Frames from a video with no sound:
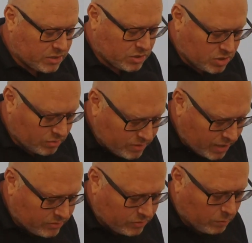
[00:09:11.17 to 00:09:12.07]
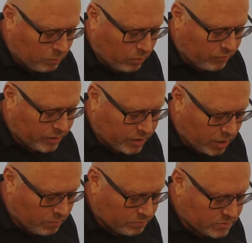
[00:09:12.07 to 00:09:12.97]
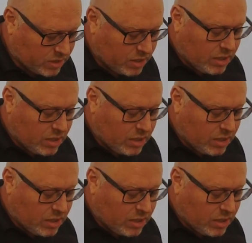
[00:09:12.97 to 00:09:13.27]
And so Nathan the prophet comes